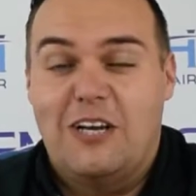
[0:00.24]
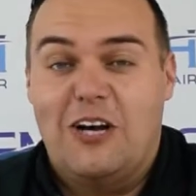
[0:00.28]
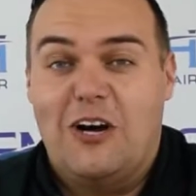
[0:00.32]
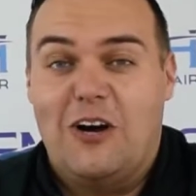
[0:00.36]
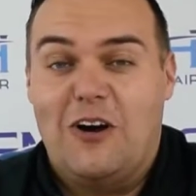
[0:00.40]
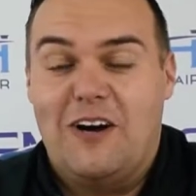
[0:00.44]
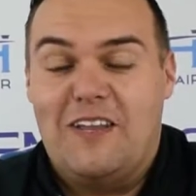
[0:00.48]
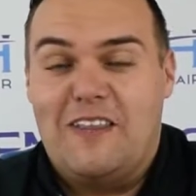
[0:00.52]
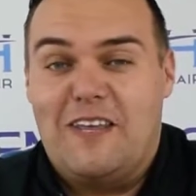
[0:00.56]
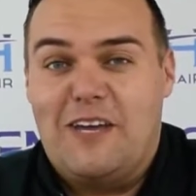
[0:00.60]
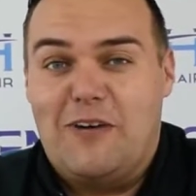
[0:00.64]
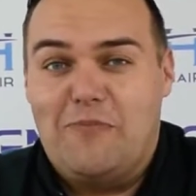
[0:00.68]

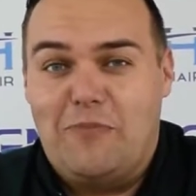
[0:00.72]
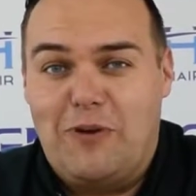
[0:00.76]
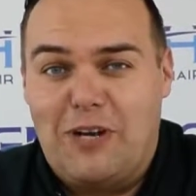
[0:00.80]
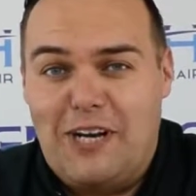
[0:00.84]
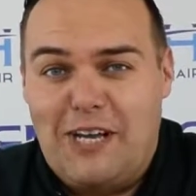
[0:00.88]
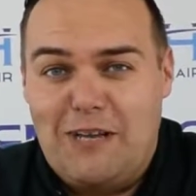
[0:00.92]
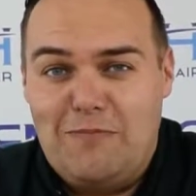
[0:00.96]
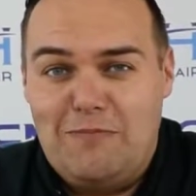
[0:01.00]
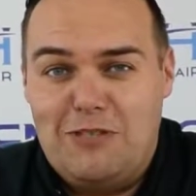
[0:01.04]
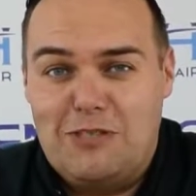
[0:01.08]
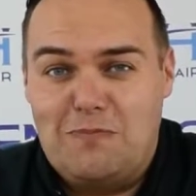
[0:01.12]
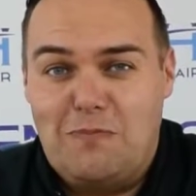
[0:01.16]
Hi there, my
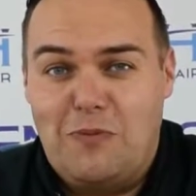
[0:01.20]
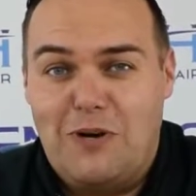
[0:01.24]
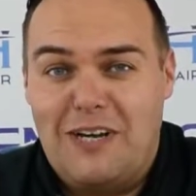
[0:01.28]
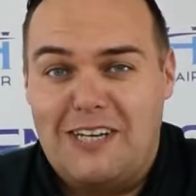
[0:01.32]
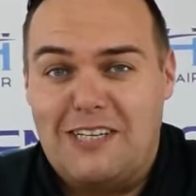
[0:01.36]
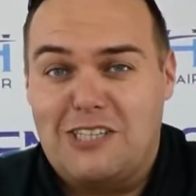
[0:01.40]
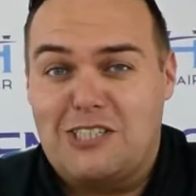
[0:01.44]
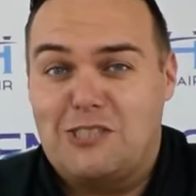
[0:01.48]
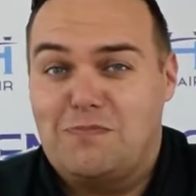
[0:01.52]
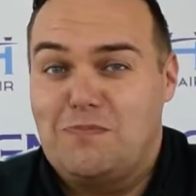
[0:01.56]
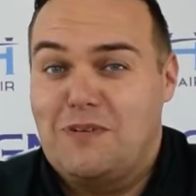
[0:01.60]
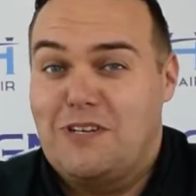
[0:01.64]
name is
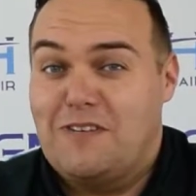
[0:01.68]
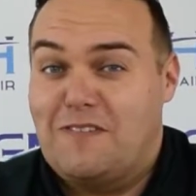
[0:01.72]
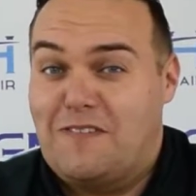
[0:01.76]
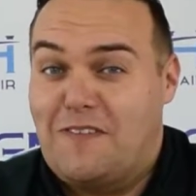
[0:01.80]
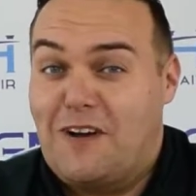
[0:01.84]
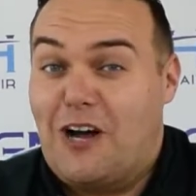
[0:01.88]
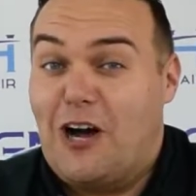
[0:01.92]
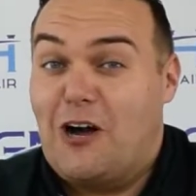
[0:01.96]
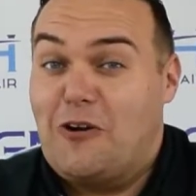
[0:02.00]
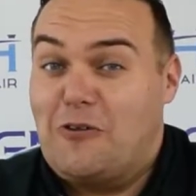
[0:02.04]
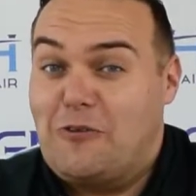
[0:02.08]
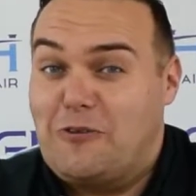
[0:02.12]
Mike Smith,
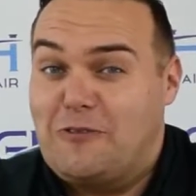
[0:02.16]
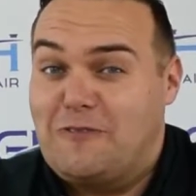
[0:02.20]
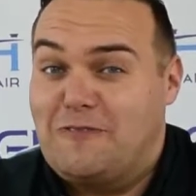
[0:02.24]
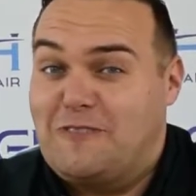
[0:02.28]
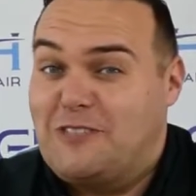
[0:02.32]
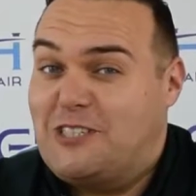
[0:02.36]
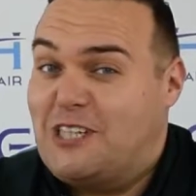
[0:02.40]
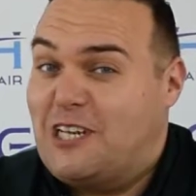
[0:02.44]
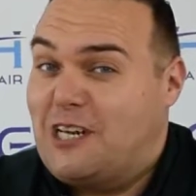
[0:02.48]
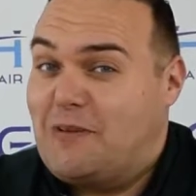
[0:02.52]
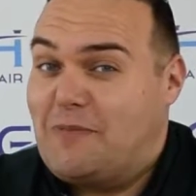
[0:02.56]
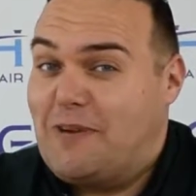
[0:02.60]
owner of
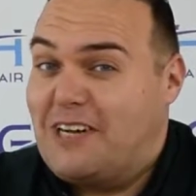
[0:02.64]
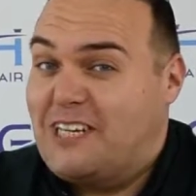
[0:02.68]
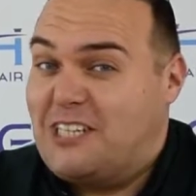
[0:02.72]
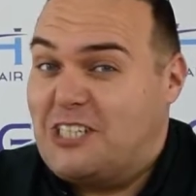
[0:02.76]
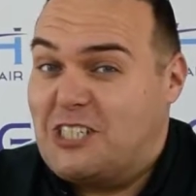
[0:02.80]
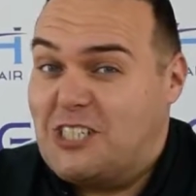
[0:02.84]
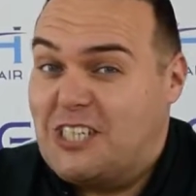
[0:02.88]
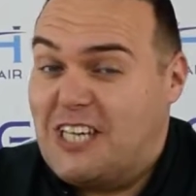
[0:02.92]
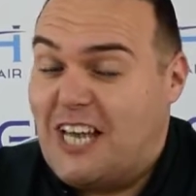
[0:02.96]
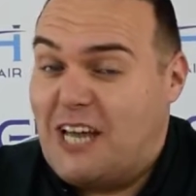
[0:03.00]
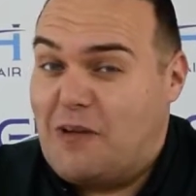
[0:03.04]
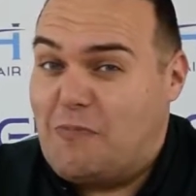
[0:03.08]

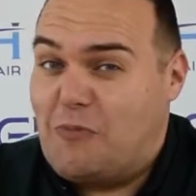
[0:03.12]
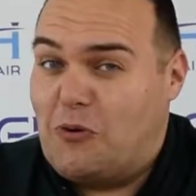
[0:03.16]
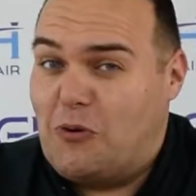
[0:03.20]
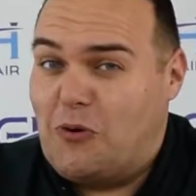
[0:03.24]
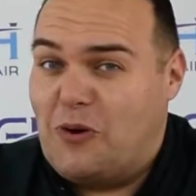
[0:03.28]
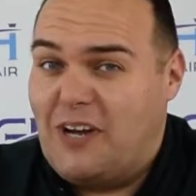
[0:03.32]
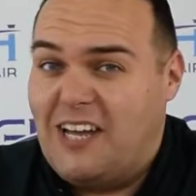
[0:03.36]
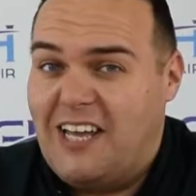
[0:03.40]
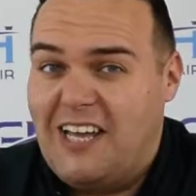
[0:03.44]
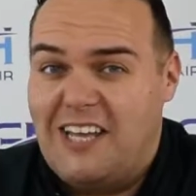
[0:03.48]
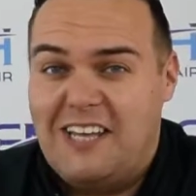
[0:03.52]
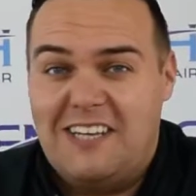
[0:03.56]
GMH Get
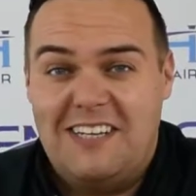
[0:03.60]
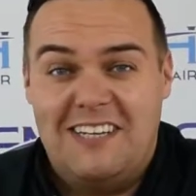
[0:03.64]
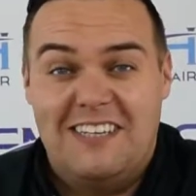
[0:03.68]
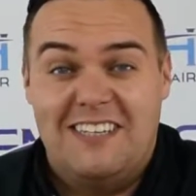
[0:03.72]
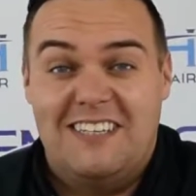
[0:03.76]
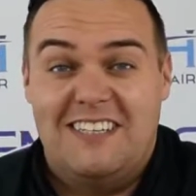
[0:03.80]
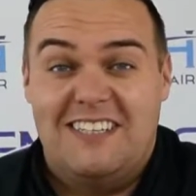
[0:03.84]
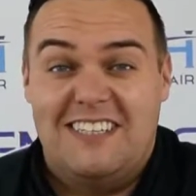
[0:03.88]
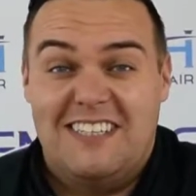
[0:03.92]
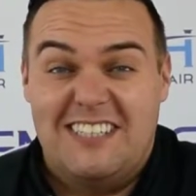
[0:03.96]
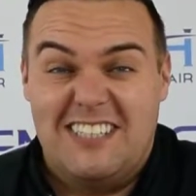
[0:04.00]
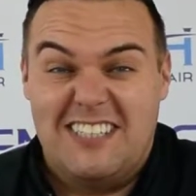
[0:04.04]
More Hair,
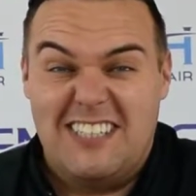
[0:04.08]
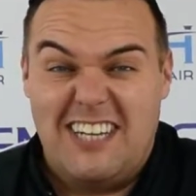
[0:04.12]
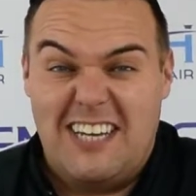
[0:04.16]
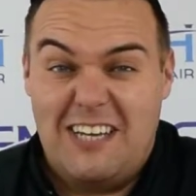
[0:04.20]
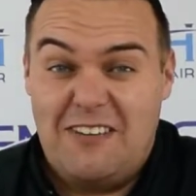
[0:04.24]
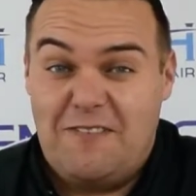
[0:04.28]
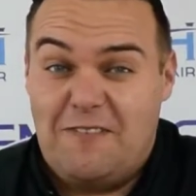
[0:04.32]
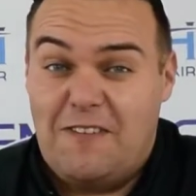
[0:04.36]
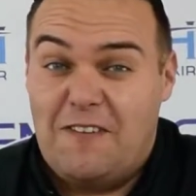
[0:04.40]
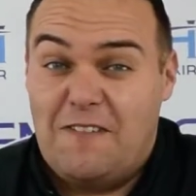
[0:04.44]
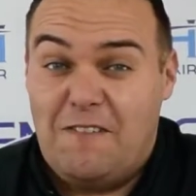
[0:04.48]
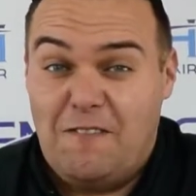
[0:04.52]

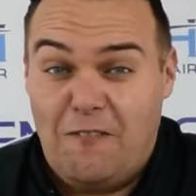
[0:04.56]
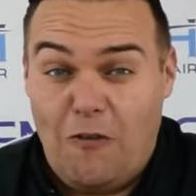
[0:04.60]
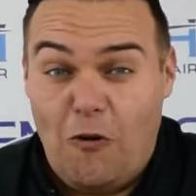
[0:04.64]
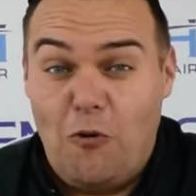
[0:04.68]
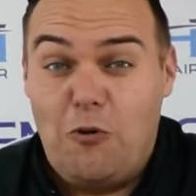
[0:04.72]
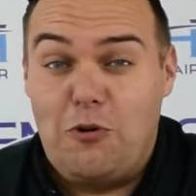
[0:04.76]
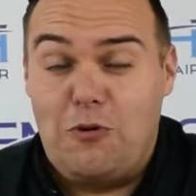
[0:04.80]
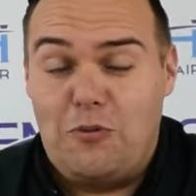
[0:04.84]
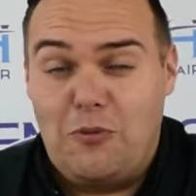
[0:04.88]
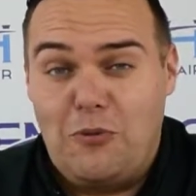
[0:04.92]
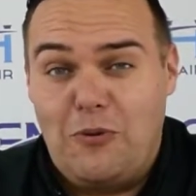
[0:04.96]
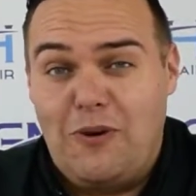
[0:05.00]
safe,
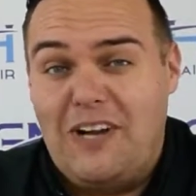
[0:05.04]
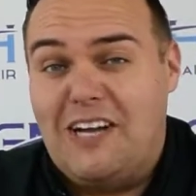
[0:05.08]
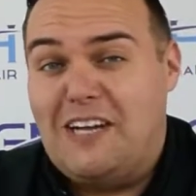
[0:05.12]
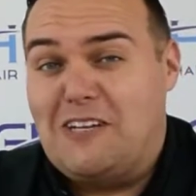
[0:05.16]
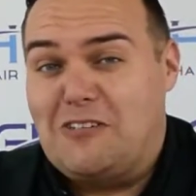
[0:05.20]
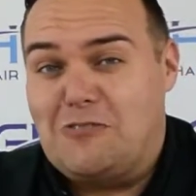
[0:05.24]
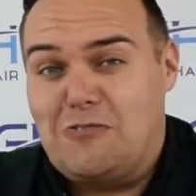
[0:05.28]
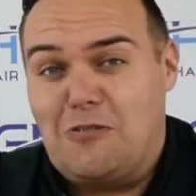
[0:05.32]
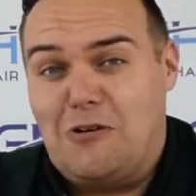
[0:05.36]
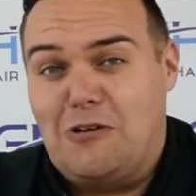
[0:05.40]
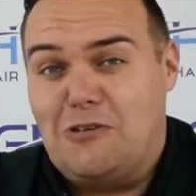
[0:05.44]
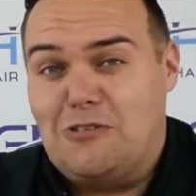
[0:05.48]
affordable hair
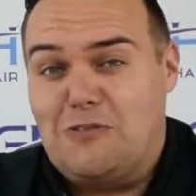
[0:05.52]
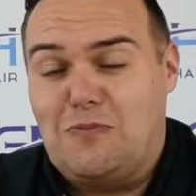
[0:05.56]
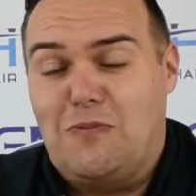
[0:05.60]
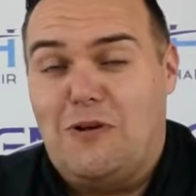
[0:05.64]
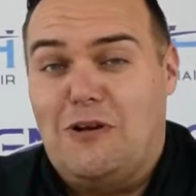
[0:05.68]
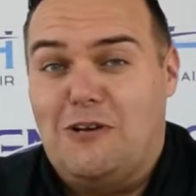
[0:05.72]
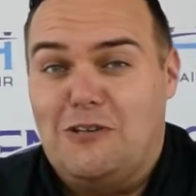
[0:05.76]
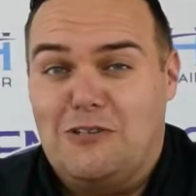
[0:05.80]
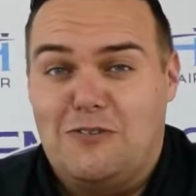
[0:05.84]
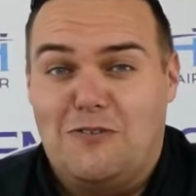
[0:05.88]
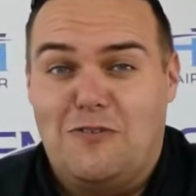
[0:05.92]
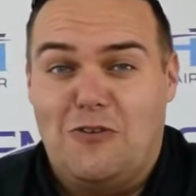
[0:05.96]

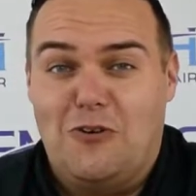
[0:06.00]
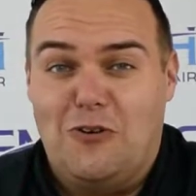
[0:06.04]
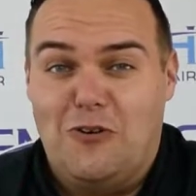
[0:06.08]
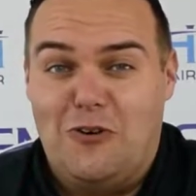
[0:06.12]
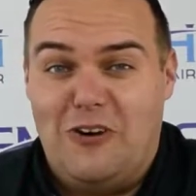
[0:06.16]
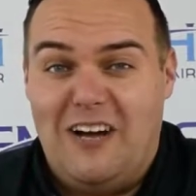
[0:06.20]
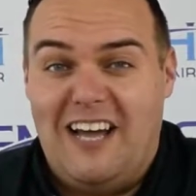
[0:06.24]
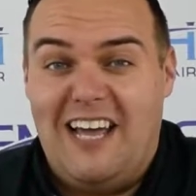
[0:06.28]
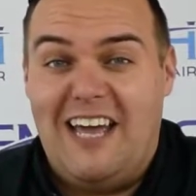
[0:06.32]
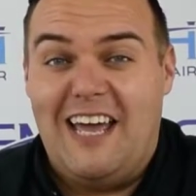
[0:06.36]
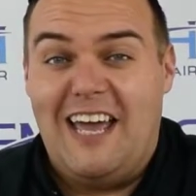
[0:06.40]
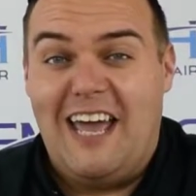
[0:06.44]
transplants
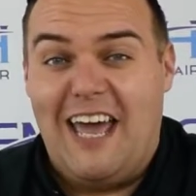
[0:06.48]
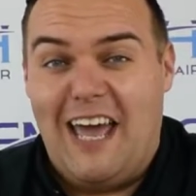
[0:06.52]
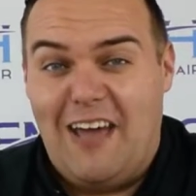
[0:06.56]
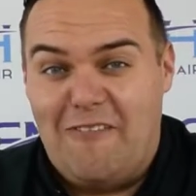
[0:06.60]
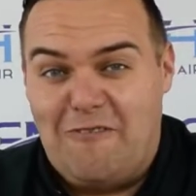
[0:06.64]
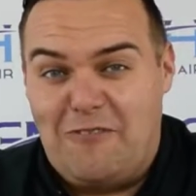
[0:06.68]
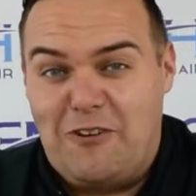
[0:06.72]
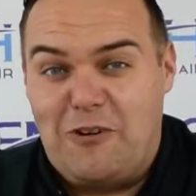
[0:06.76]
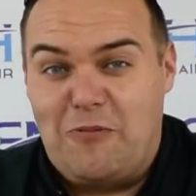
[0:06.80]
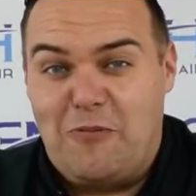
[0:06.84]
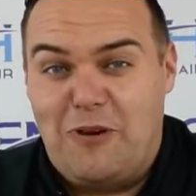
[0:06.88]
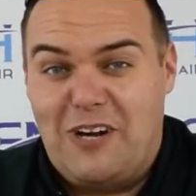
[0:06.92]
for
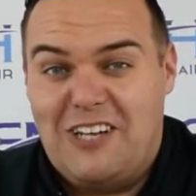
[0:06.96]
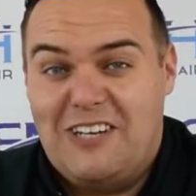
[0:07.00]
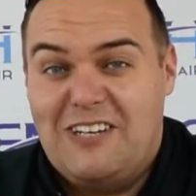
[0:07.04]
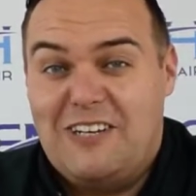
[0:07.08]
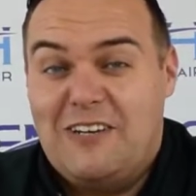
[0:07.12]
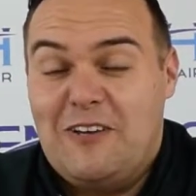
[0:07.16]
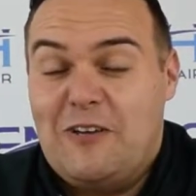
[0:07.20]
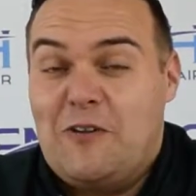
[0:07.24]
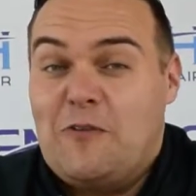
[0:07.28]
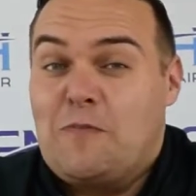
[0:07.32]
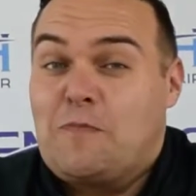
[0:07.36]
everyone.